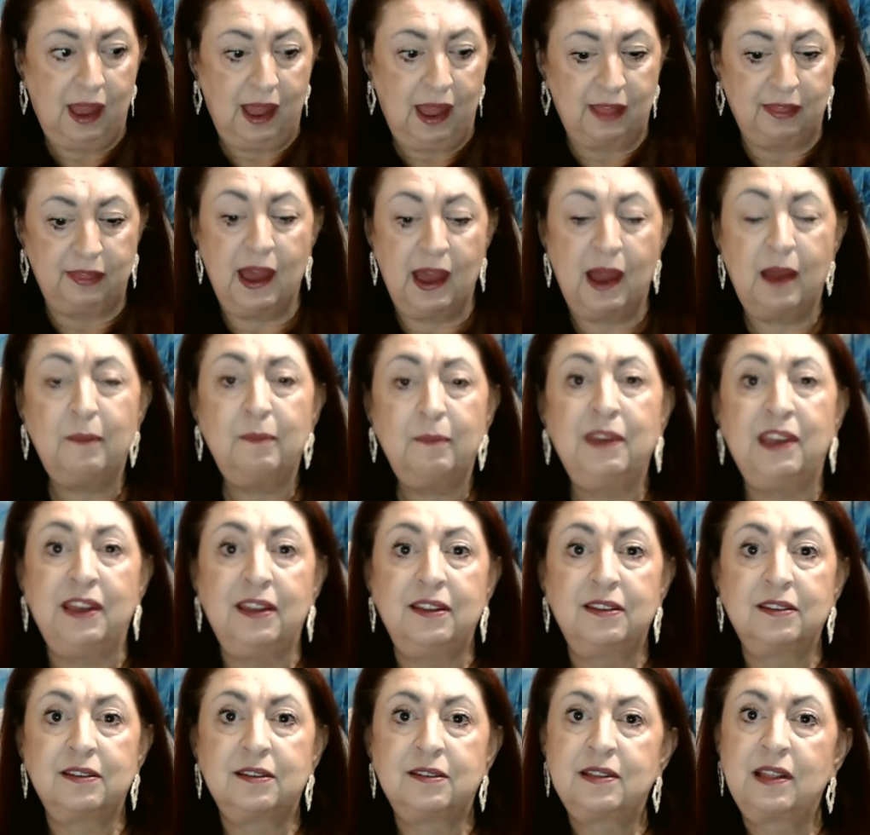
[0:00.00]
And that
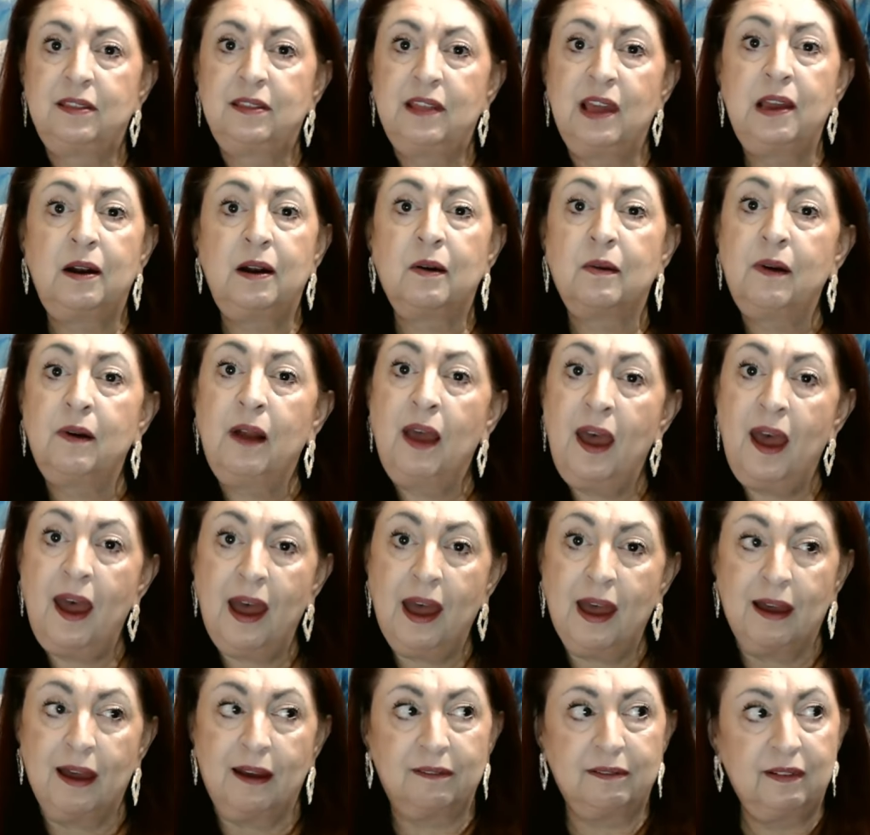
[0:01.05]
means that they don't
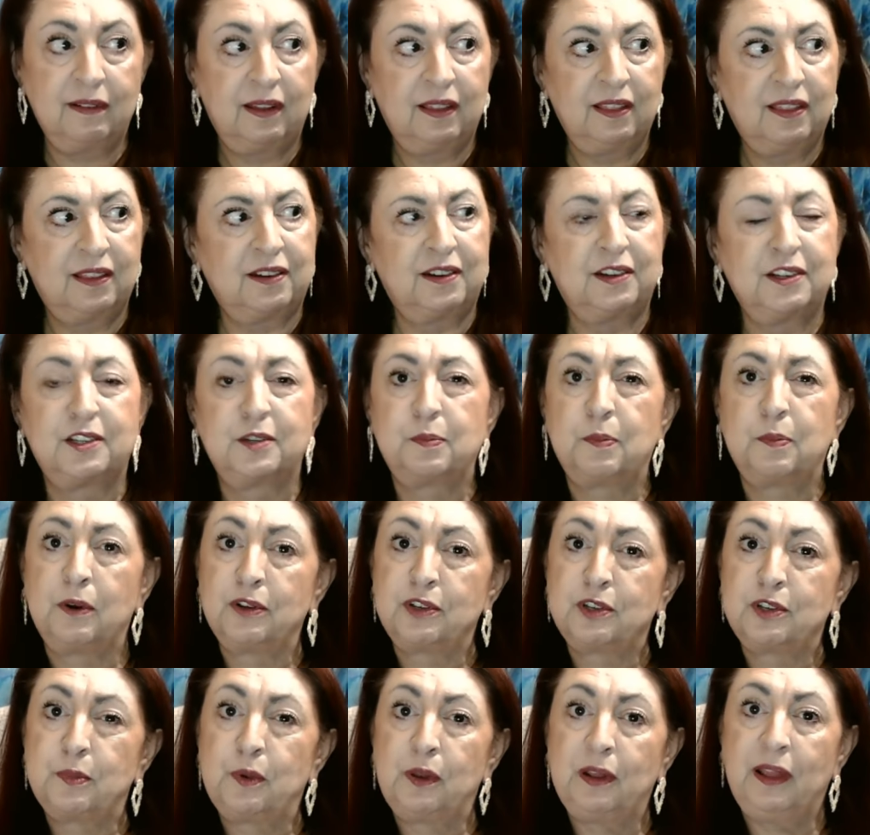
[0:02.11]
have the
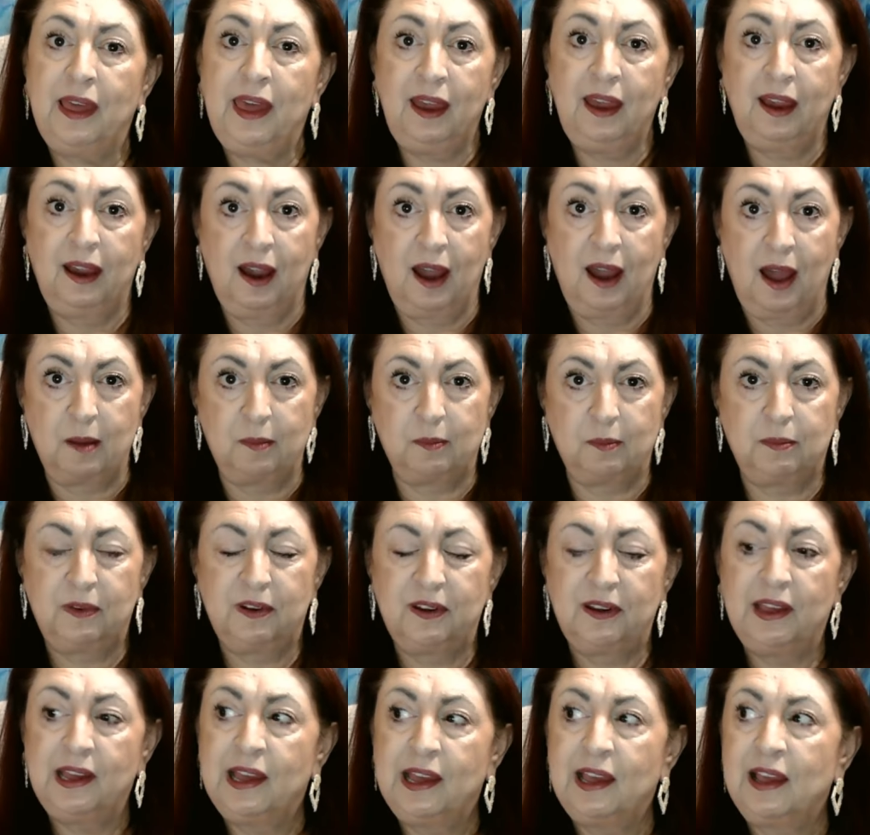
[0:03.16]
disposable income
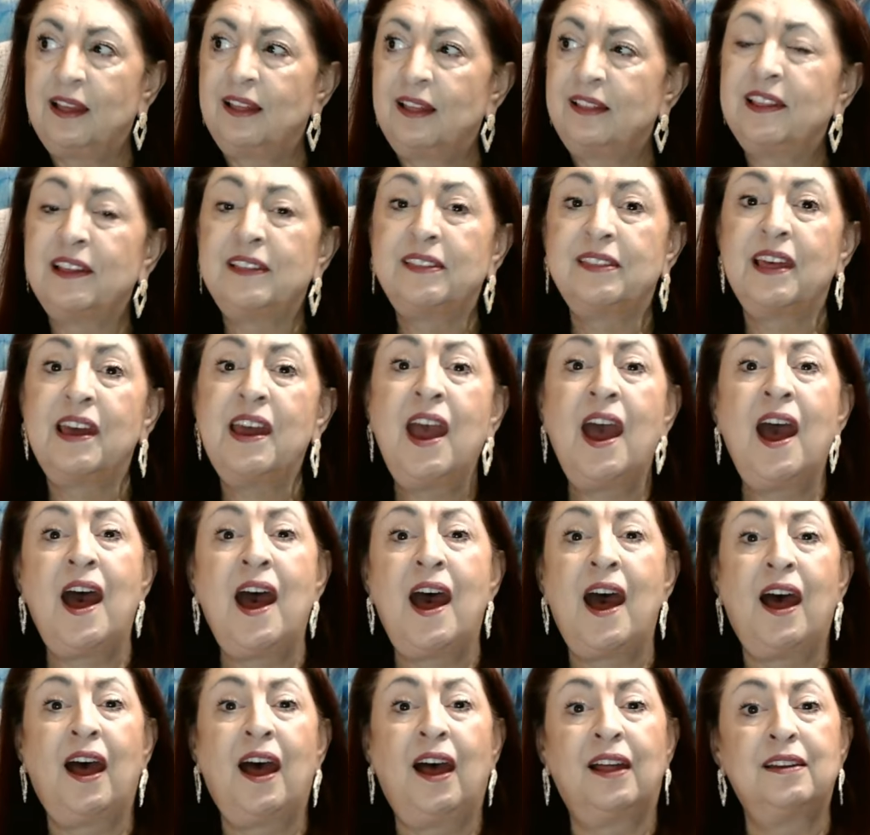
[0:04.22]
that they
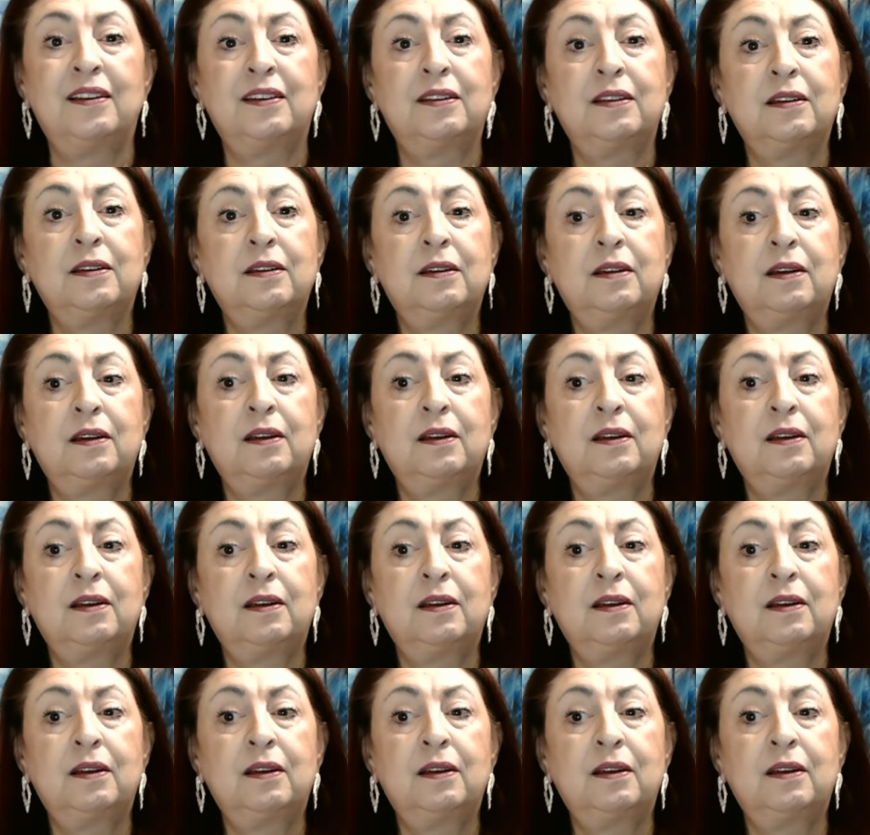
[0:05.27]
had